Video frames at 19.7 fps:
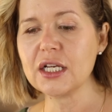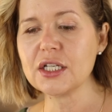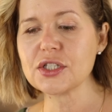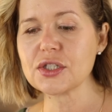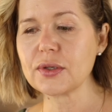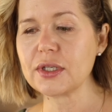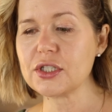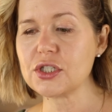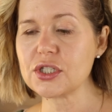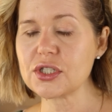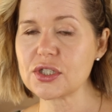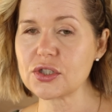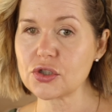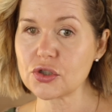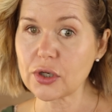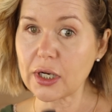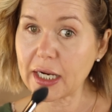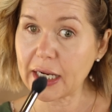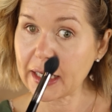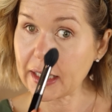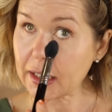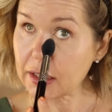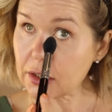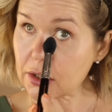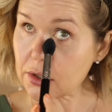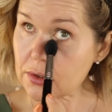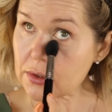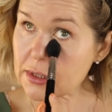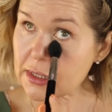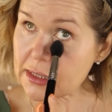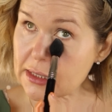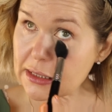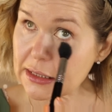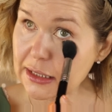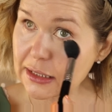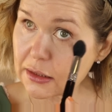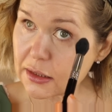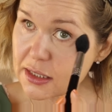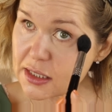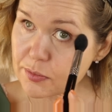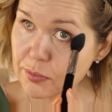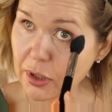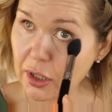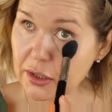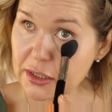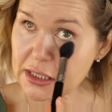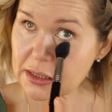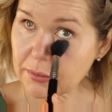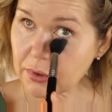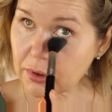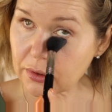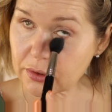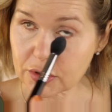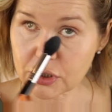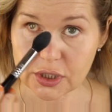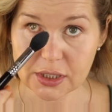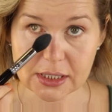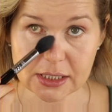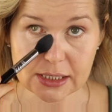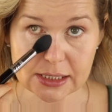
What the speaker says: So I just try and use as little as possible just